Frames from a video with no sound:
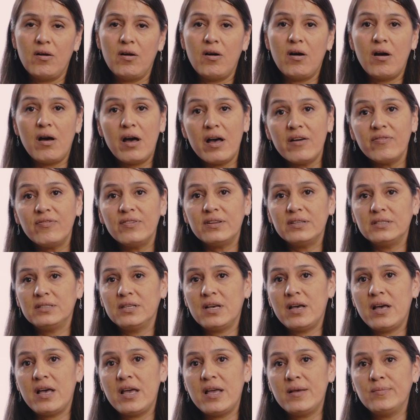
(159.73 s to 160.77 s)

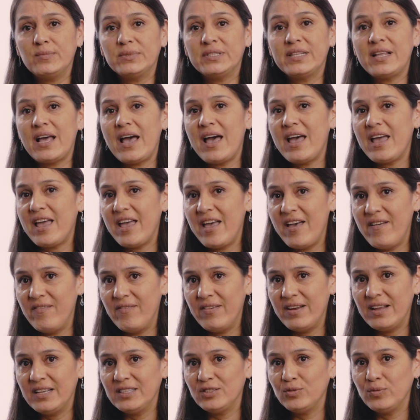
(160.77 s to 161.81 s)
Oftentimes, that
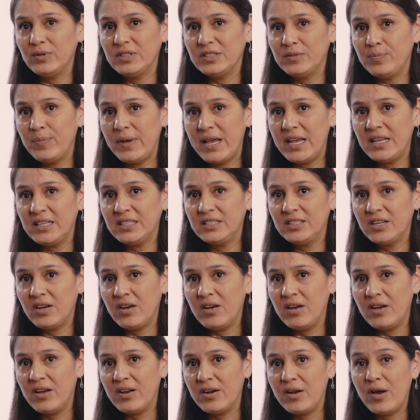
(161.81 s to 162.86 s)
evidence was based
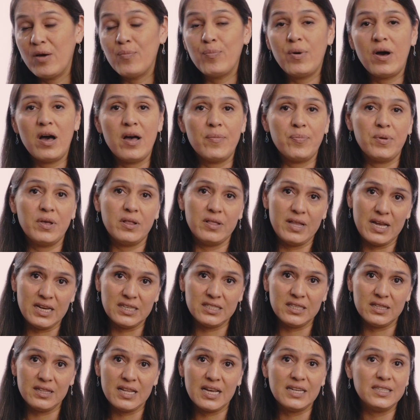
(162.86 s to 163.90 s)
on a
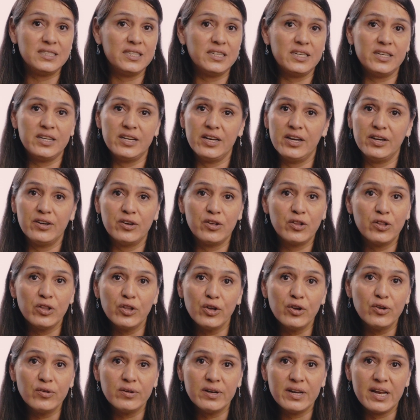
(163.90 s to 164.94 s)
population that didn't
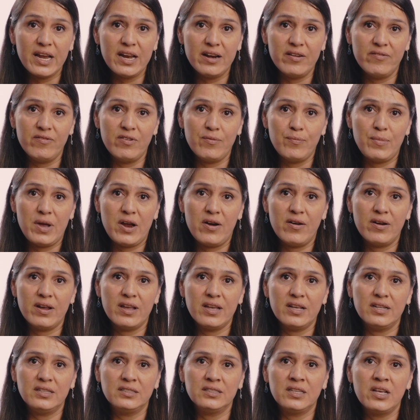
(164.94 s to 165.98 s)
include Native
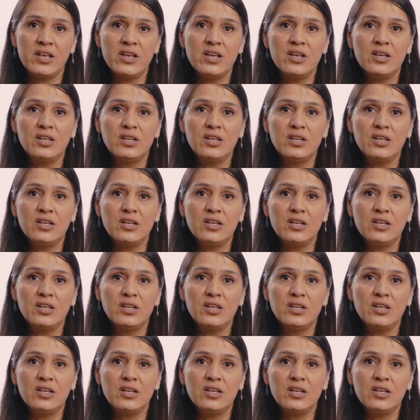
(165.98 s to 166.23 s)
Americans.